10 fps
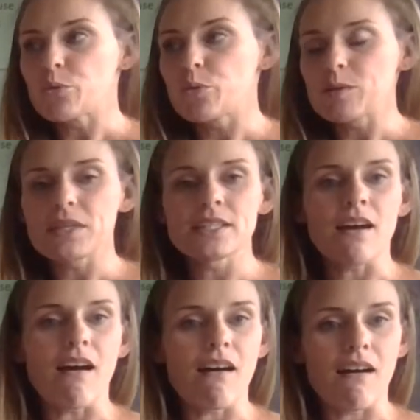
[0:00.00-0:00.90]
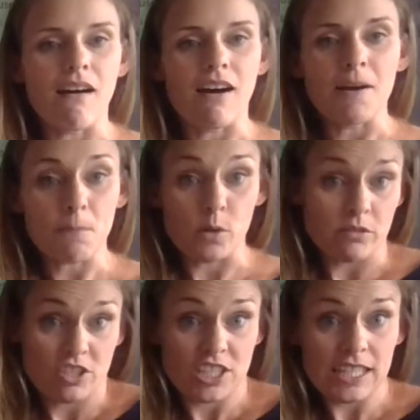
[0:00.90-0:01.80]
women are,
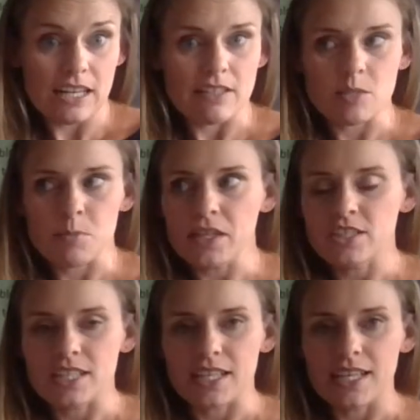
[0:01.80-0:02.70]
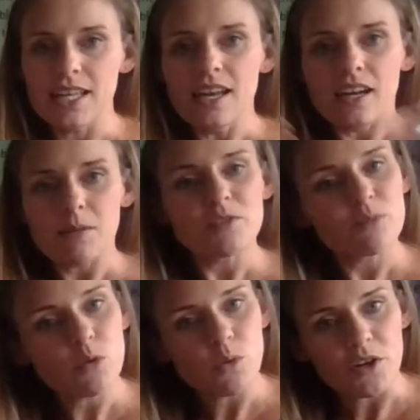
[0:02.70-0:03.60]
well, Sheila especially, comes
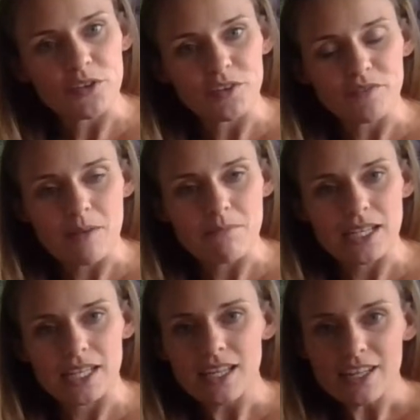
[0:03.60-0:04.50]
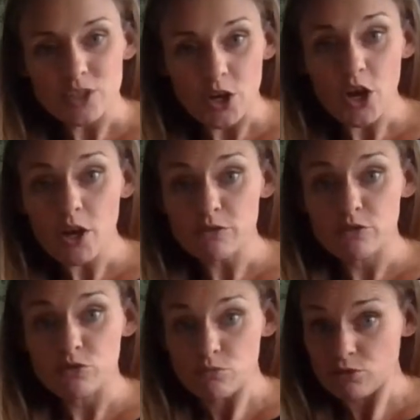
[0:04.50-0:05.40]
from a wealthy family. So her
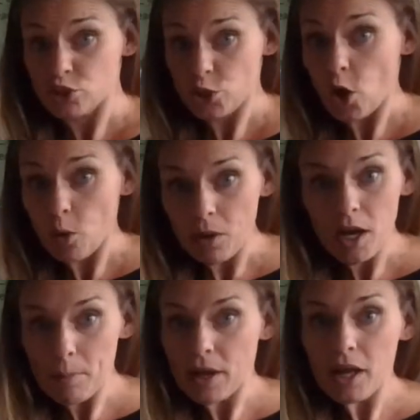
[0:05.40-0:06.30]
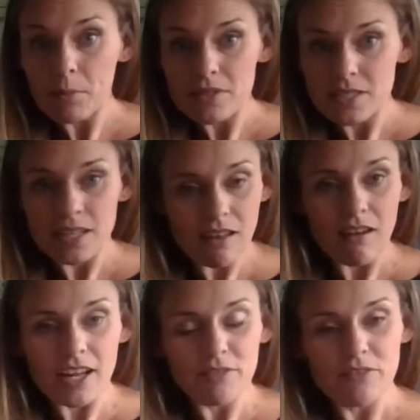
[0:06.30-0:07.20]
job, her purpose in
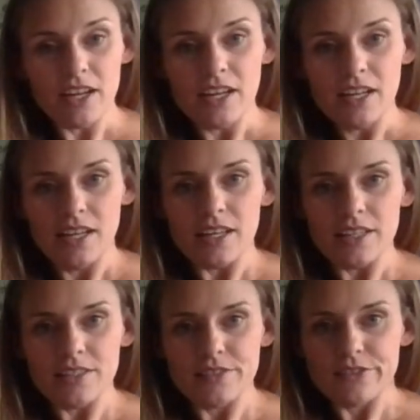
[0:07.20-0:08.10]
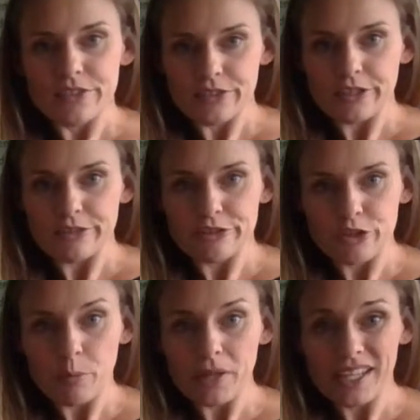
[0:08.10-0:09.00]
life is to go
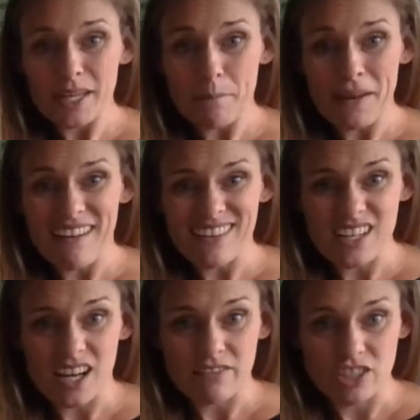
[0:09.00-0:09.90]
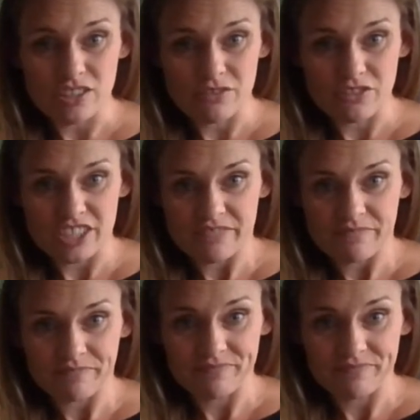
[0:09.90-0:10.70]
shopping, get married, and have children.